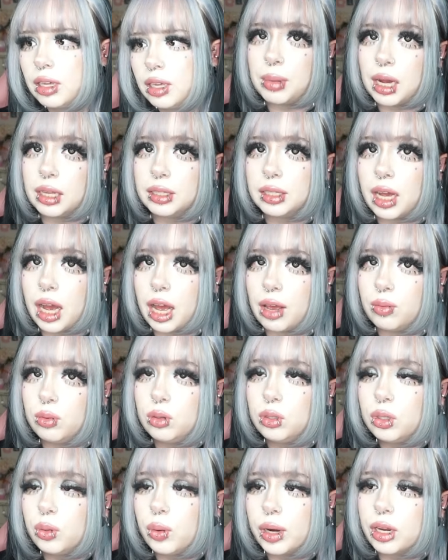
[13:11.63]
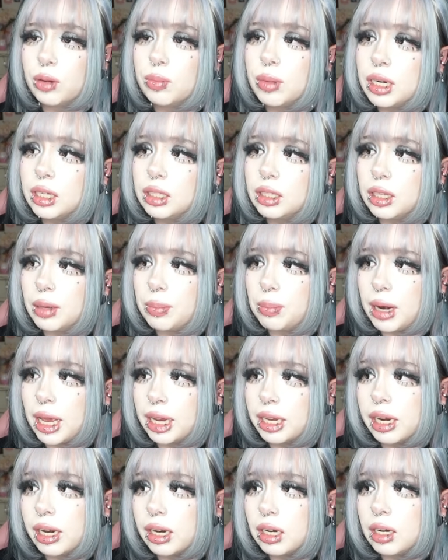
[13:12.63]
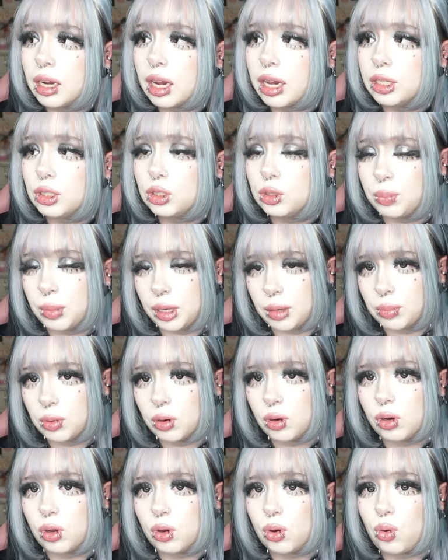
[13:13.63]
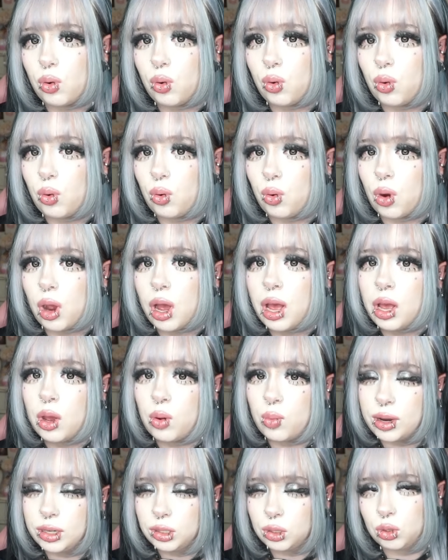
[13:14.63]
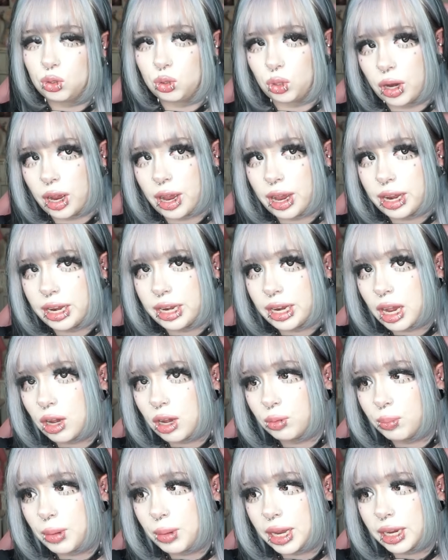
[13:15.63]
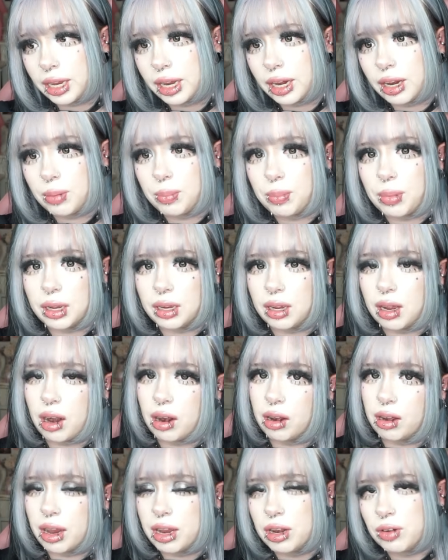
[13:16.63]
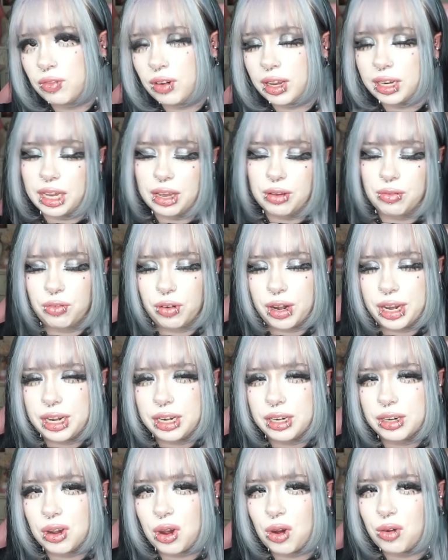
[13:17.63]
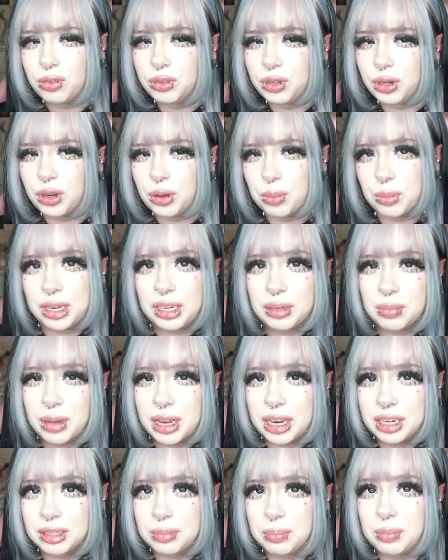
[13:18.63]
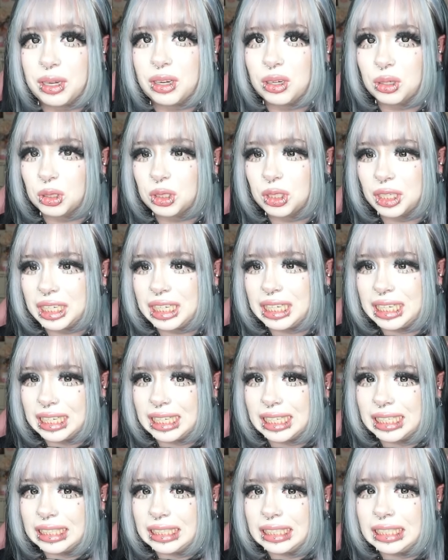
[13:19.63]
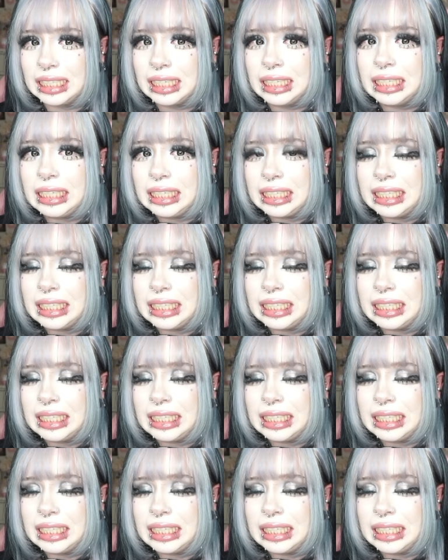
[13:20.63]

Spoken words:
But I would recommend the black hair dye to people who want to try out black hair but are kind of like afraid of the commitment, because it is